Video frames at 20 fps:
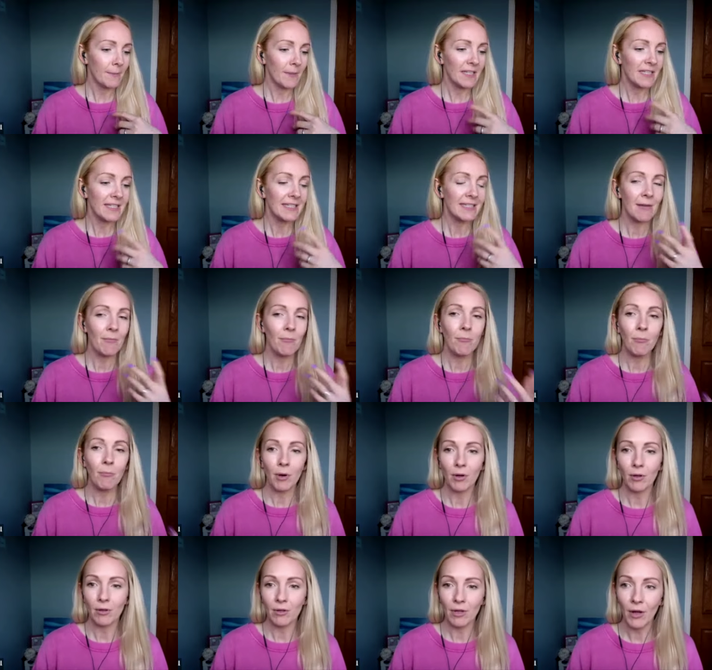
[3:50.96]

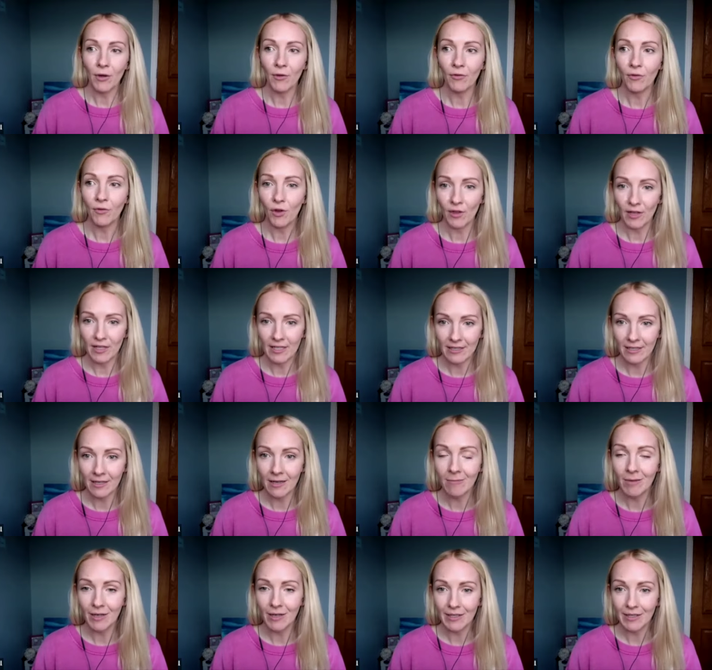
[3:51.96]
symbol for this
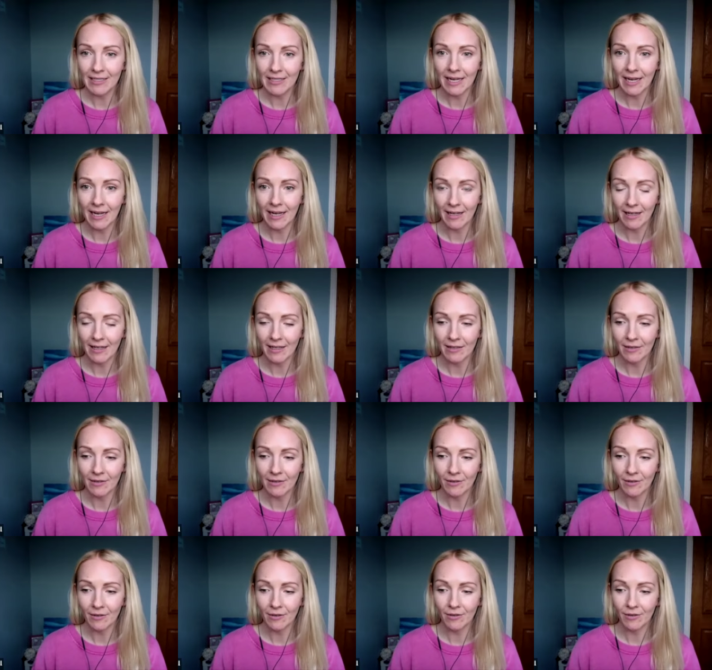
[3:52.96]
community
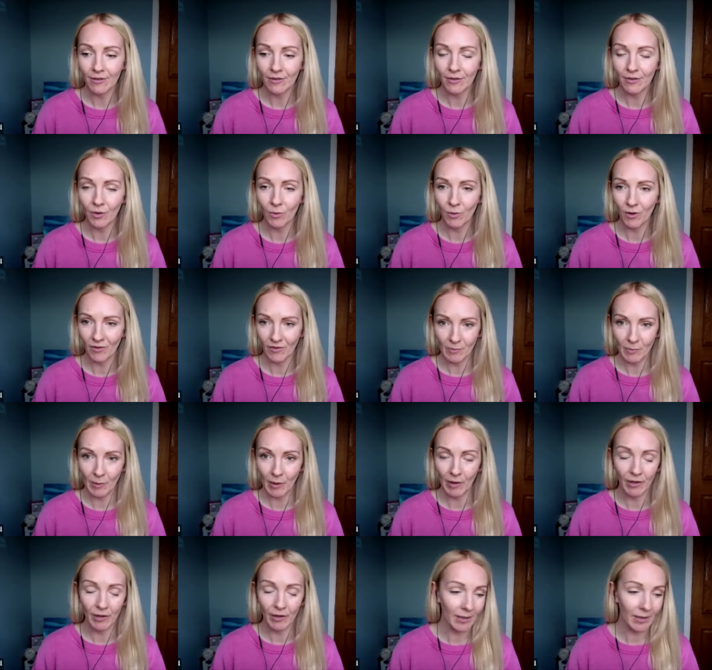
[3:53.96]
that we've
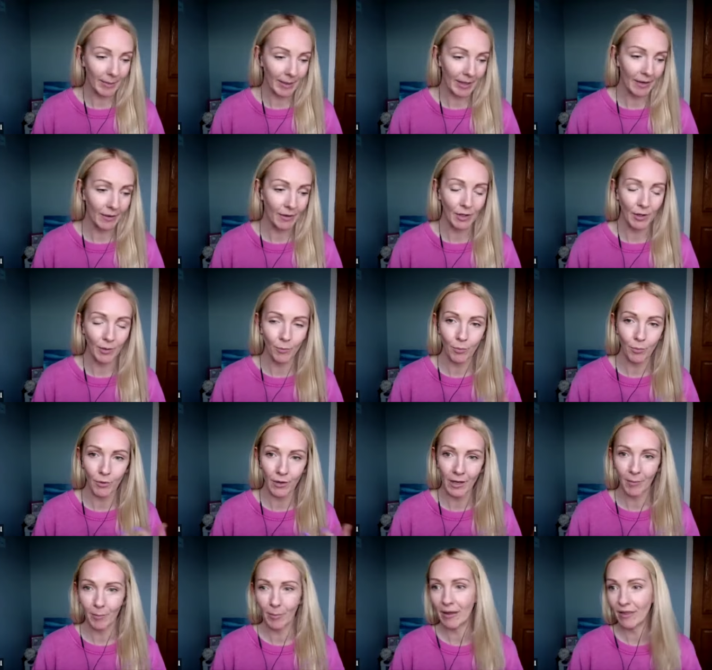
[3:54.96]
spoken about,
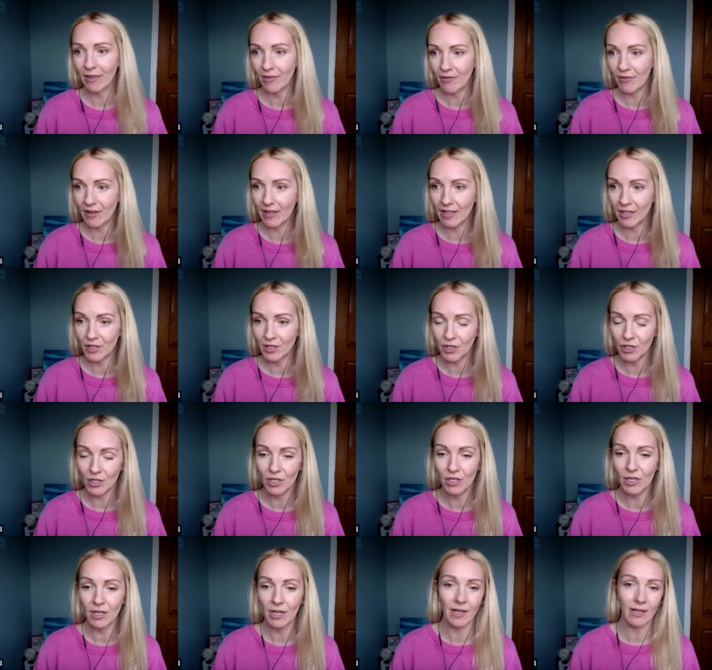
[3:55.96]
bringing back the village.
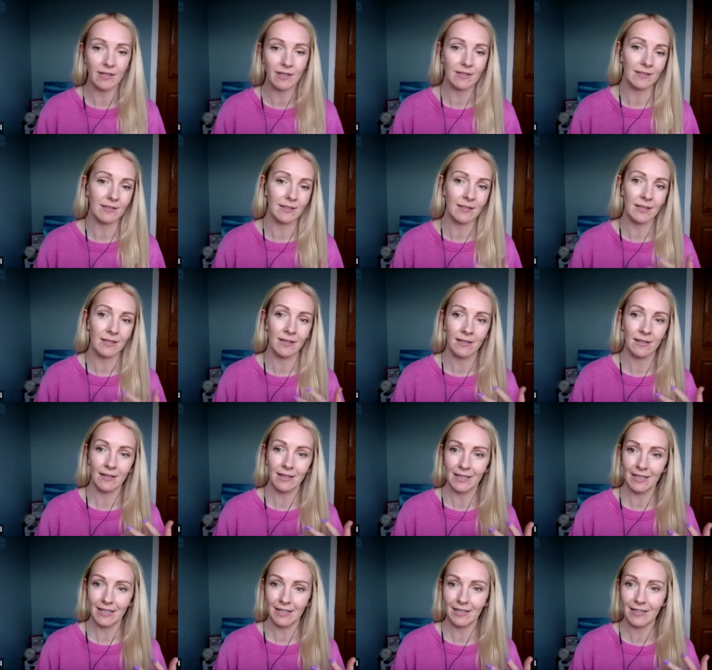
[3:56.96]
It's
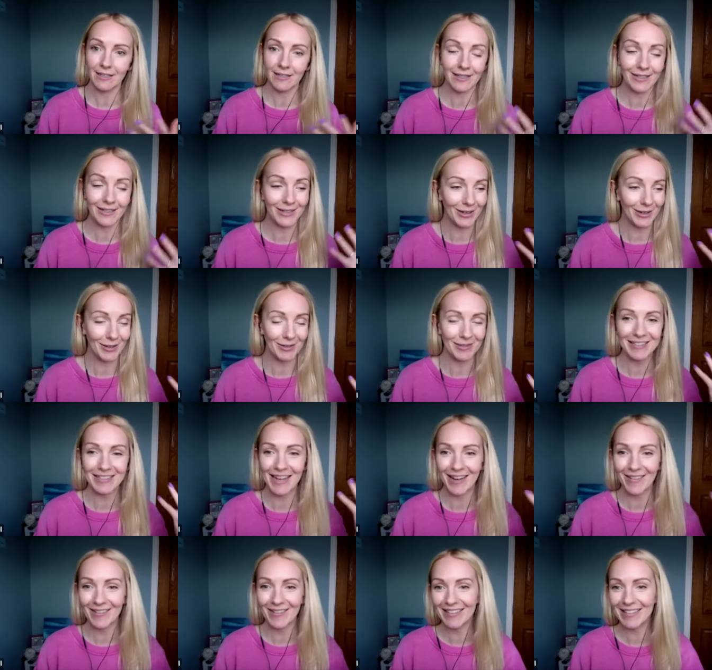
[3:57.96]

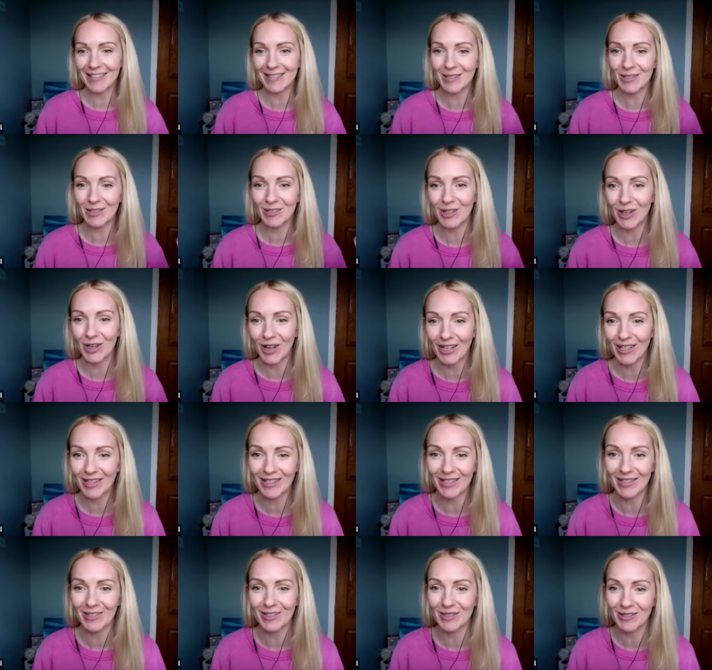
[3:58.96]
Sarah's started the
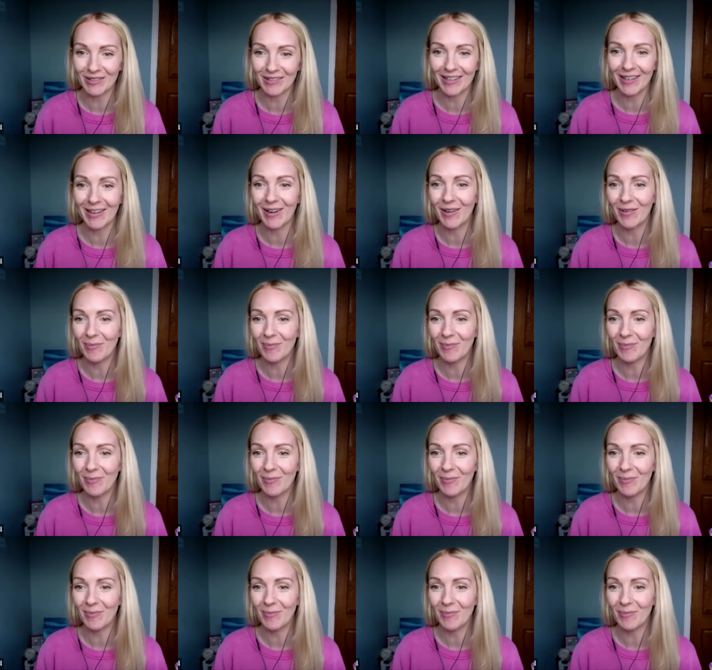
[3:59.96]
story off